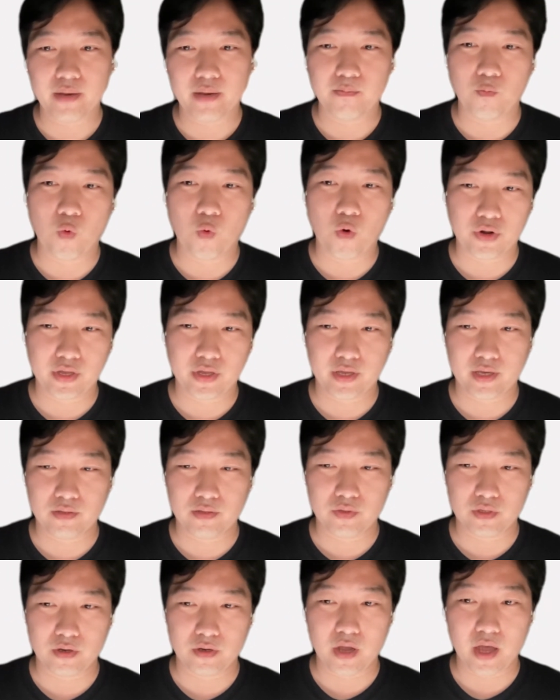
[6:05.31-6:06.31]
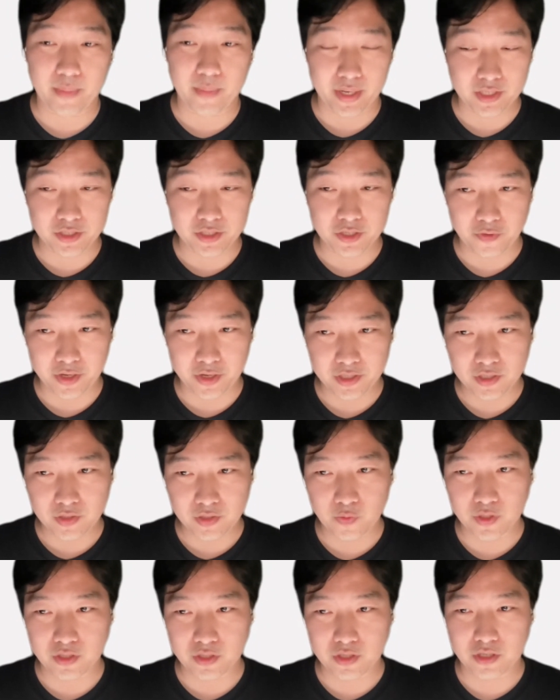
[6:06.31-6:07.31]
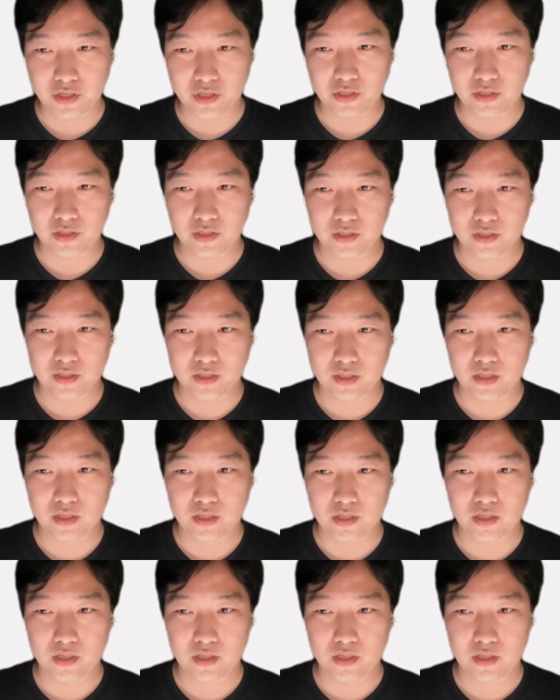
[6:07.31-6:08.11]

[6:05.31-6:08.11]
am working on the MX series, which is